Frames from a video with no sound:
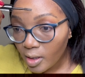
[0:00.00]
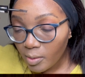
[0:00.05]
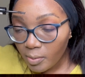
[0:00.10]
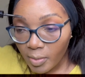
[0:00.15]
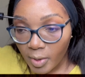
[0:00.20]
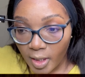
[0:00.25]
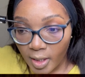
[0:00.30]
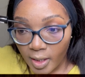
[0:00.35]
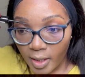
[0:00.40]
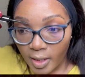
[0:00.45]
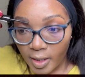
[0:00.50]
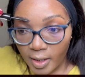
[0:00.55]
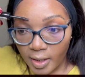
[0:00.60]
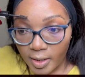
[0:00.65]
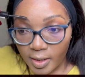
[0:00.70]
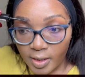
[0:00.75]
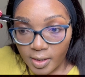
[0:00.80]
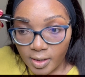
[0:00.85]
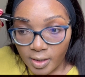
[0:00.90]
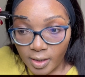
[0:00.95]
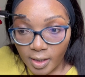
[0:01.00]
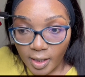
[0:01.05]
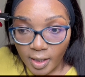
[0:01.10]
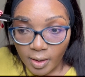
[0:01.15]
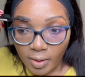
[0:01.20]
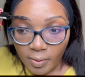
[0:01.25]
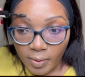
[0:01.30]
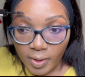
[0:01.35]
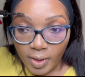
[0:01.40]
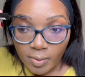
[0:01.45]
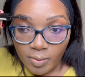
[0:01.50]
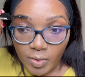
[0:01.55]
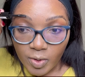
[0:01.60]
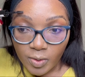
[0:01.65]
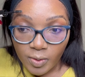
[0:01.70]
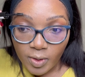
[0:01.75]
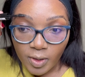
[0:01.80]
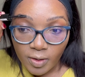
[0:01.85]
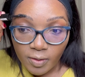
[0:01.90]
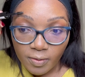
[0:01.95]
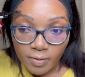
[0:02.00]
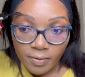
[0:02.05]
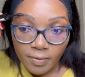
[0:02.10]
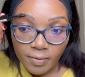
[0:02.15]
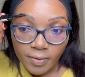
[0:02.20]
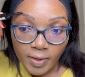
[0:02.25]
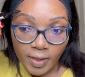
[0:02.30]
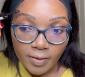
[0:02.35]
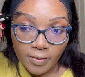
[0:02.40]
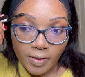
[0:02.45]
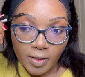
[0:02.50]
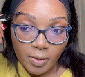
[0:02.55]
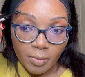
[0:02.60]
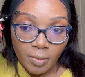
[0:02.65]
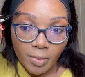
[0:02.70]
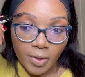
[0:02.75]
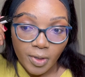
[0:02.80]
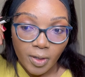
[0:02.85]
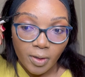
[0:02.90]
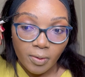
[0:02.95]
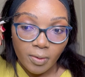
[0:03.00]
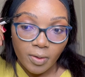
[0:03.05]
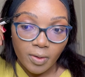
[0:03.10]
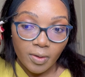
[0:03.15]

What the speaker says: But yeah, when I'm doing a fluffy brow,